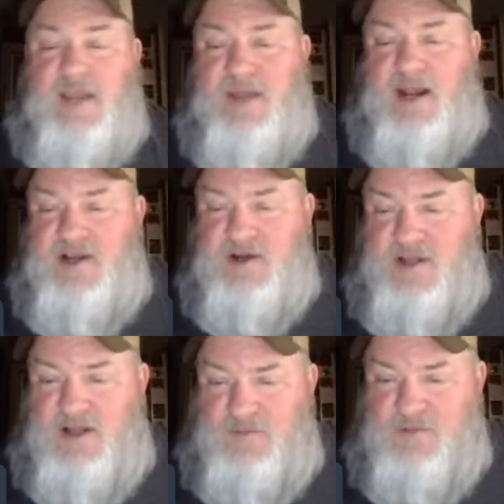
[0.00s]
down here to
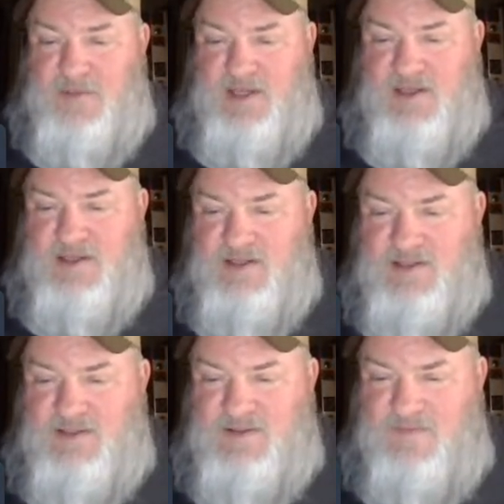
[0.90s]
hunt with me.
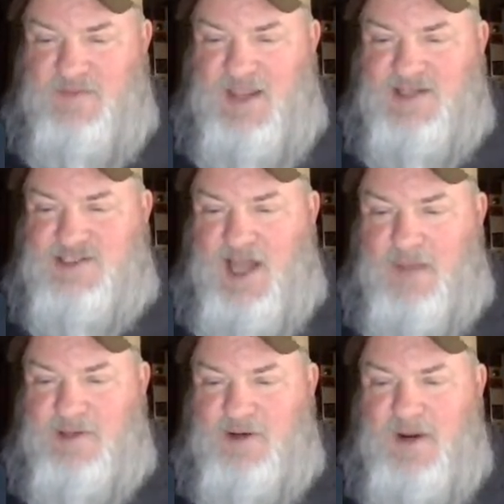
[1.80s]
Had to
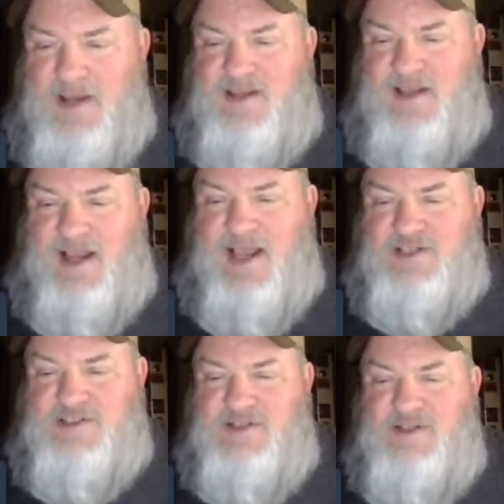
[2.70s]
stop in quick. I
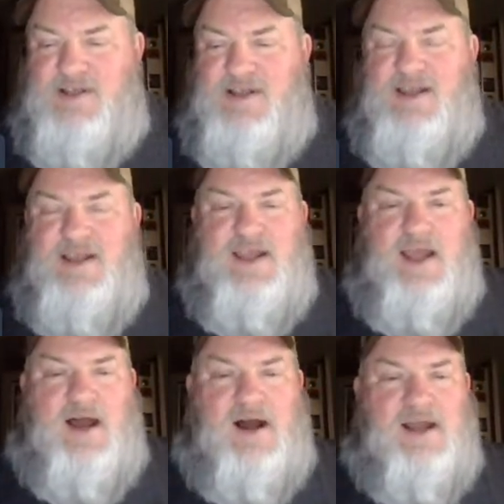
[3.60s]
got you.
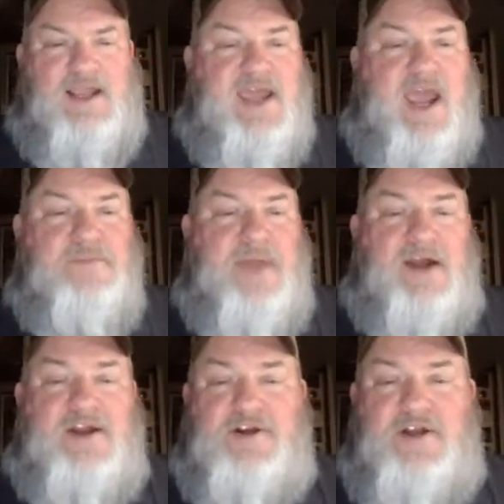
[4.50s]
He came
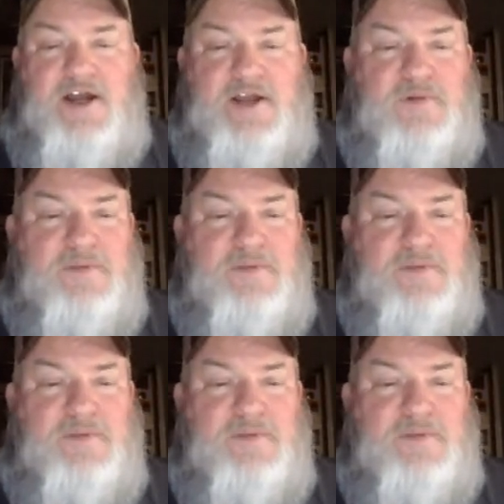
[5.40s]
down here and hunted with